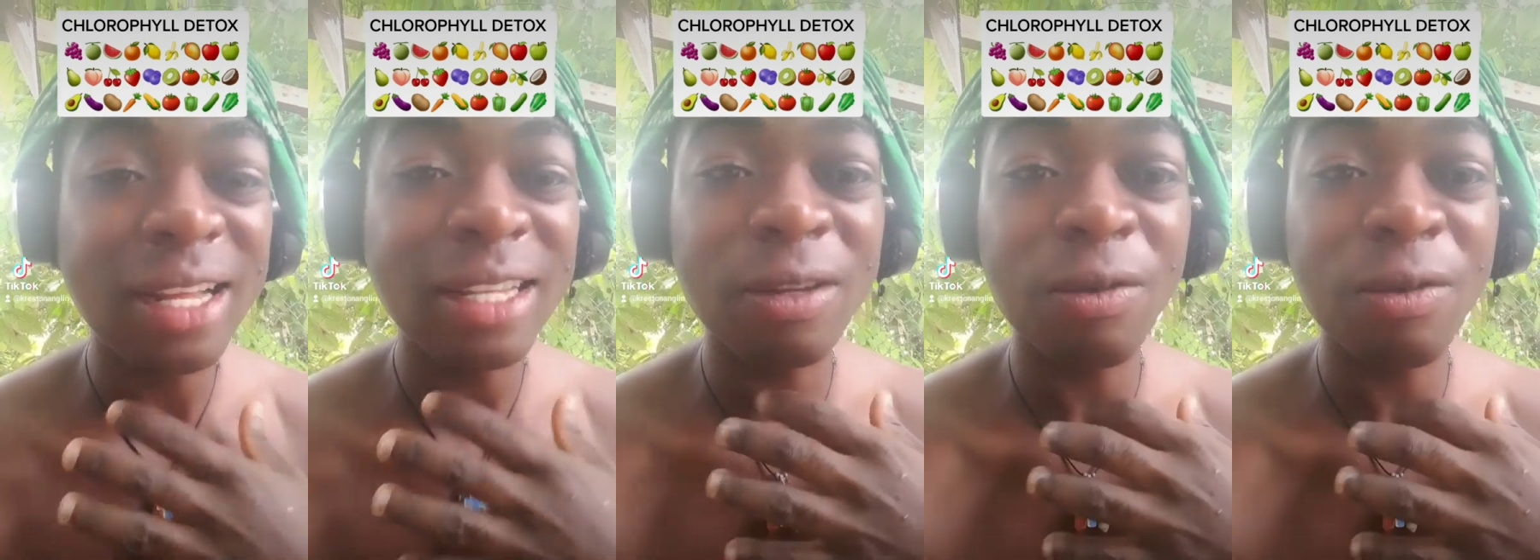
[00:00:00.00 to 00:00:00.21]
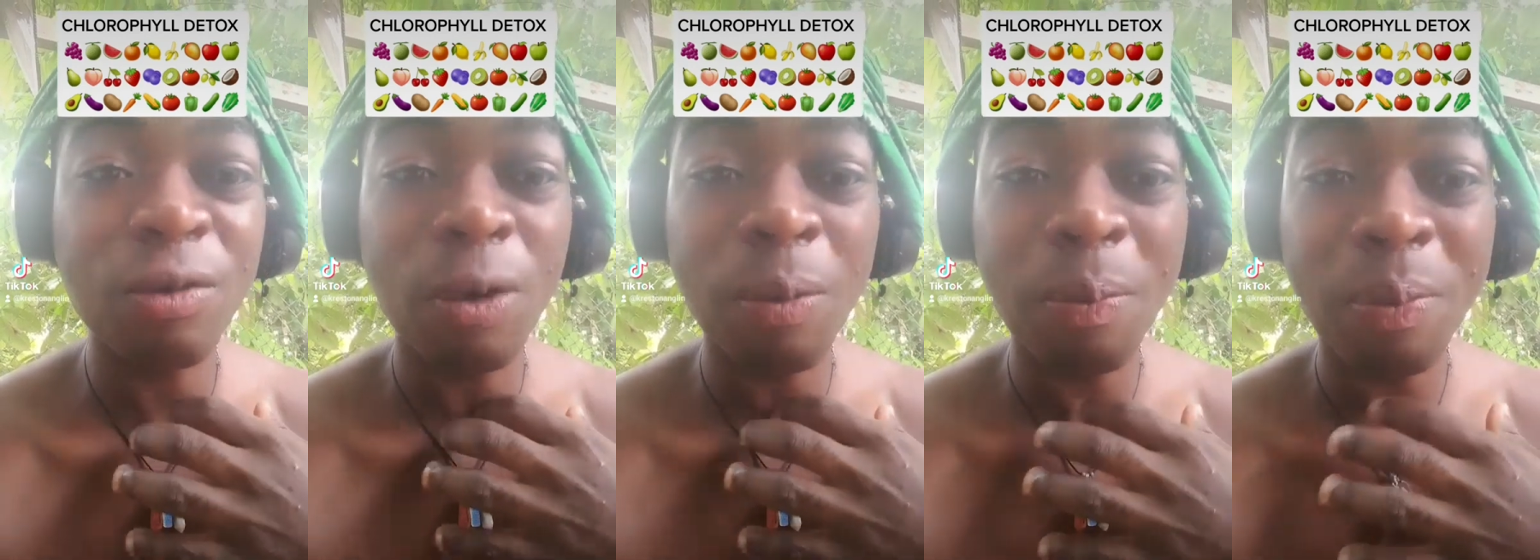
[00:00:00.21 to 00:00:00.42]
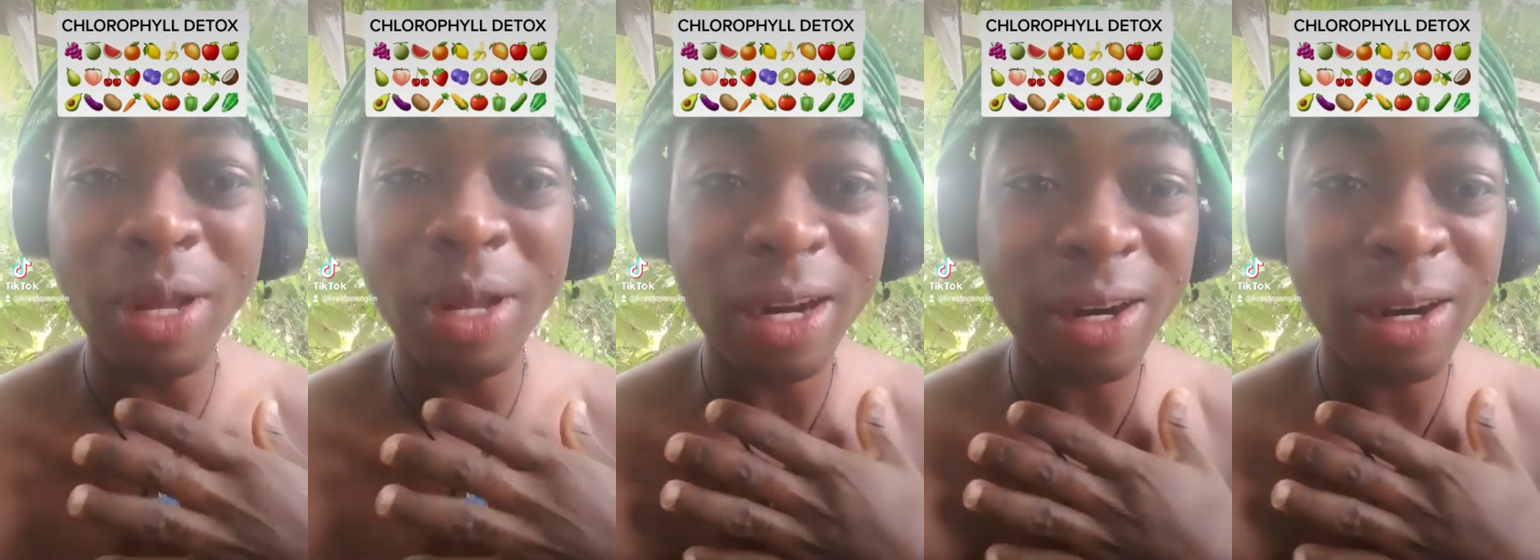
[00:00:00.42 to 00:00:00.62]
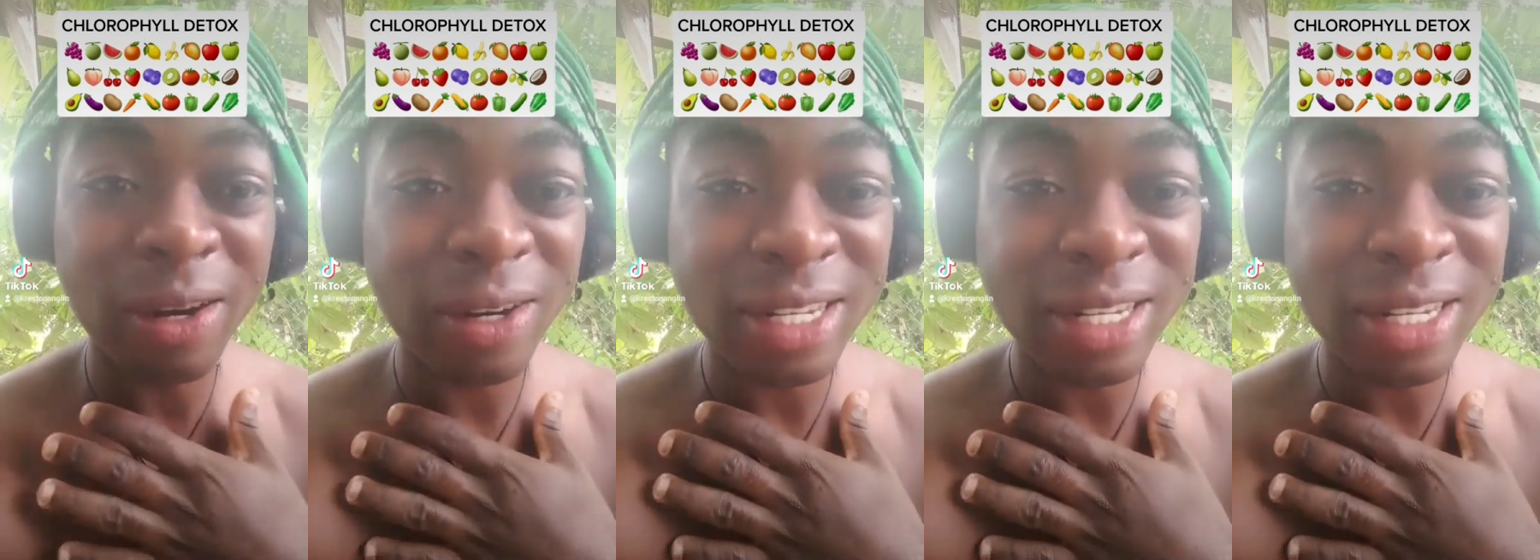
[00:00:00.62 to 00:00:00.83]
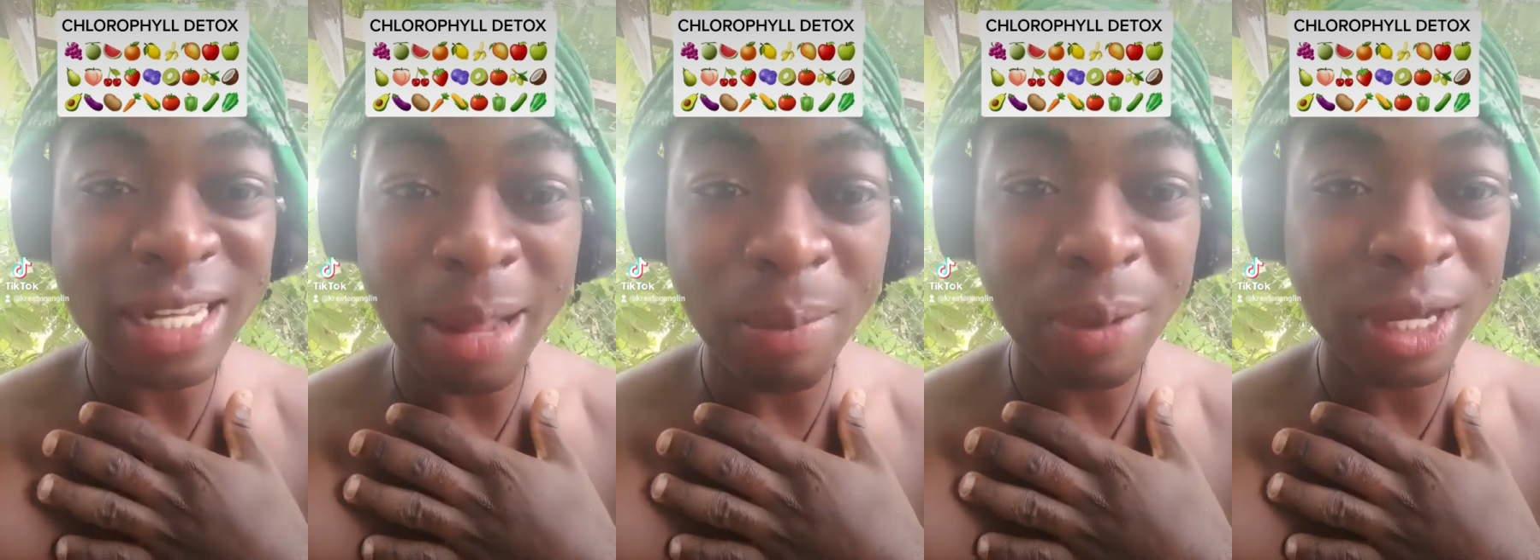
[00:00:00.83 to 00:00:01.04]
to repair
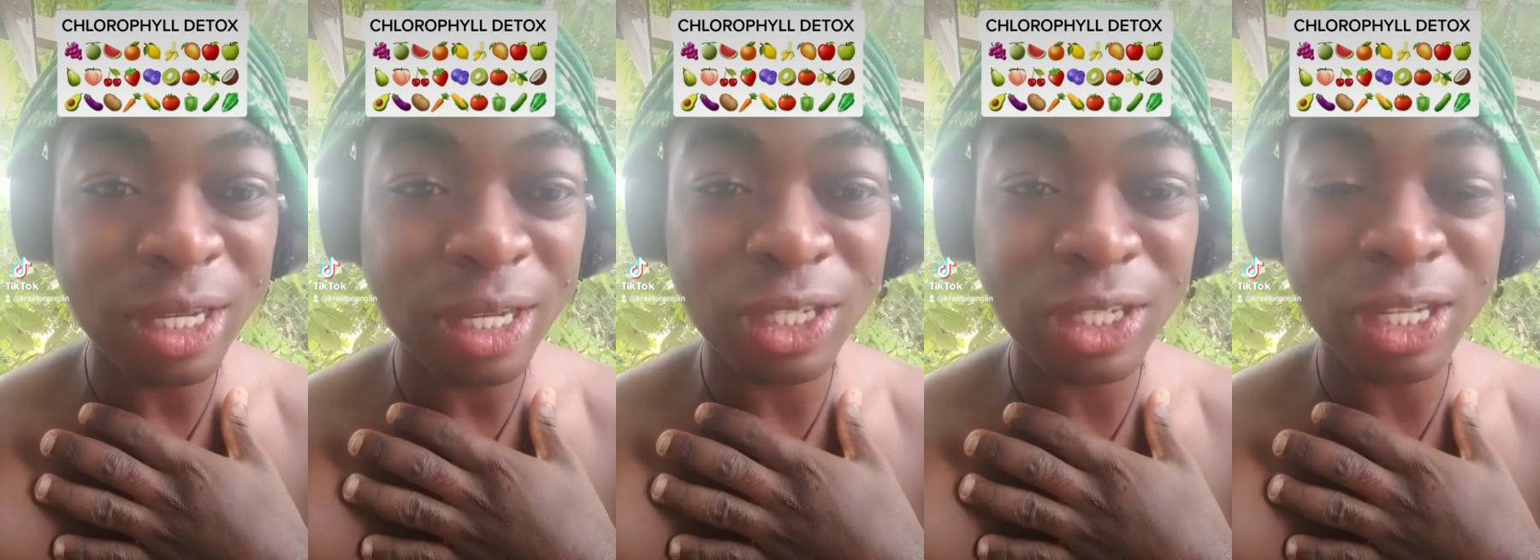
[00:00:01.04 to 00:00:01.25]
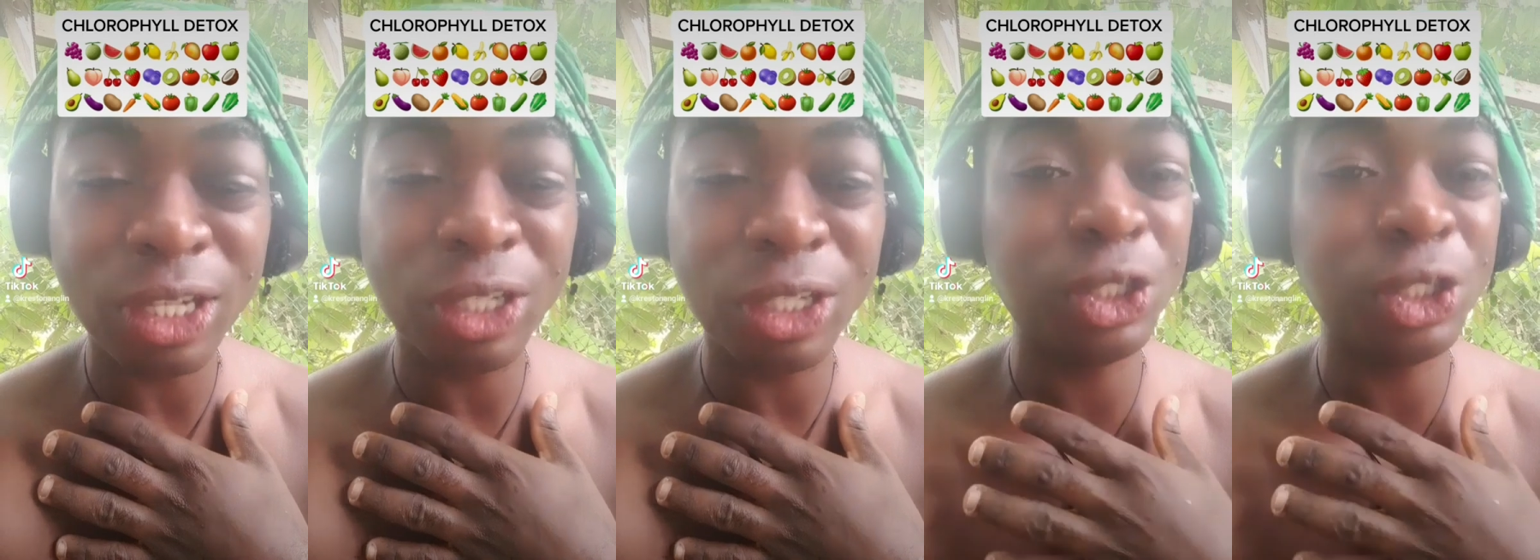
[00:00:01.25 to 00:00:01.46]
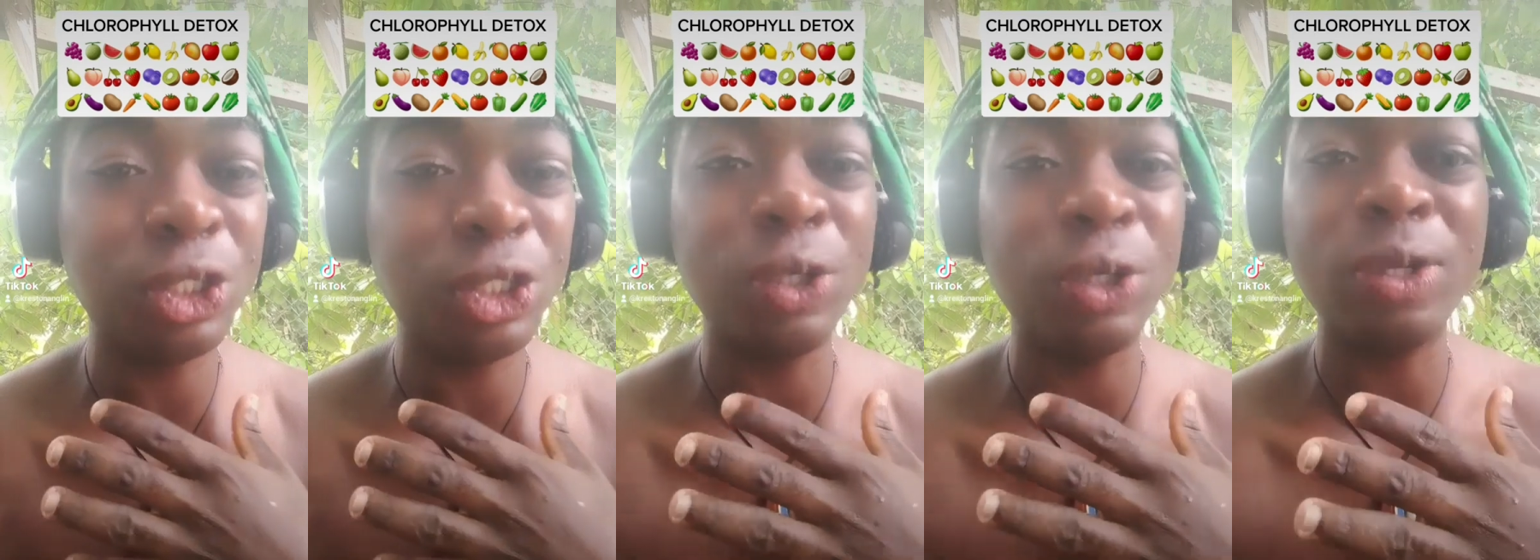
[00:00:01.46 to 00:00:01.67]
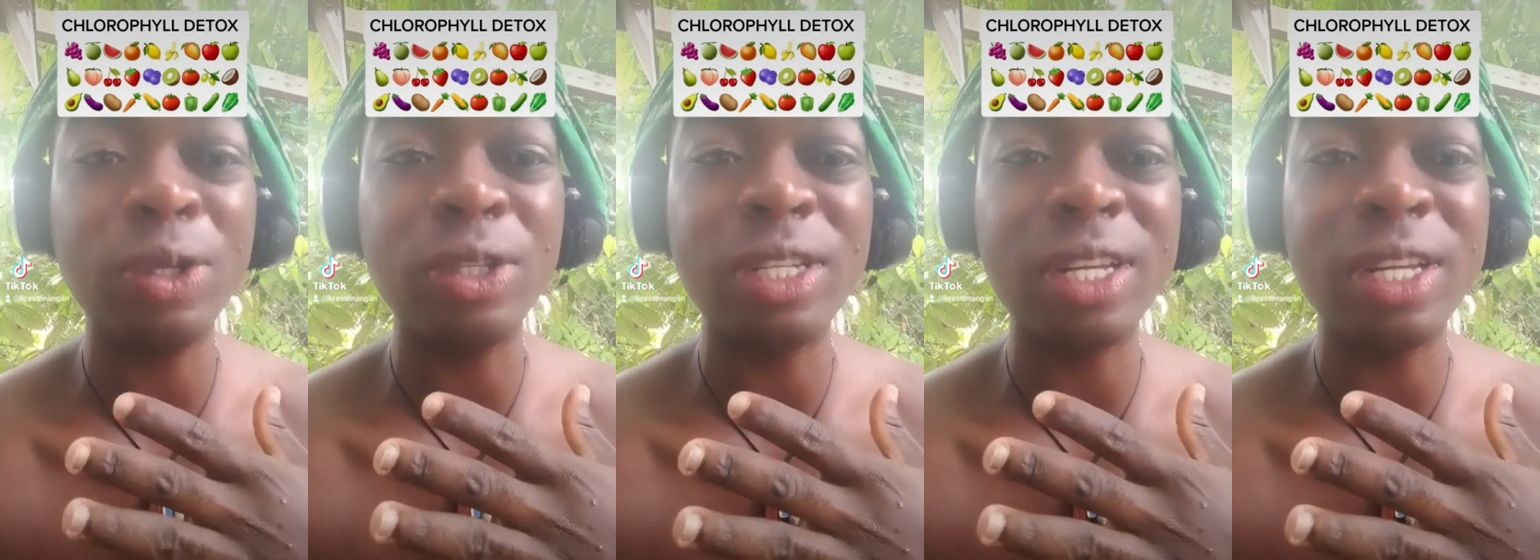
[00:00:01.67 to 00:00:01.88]
damaged tissue,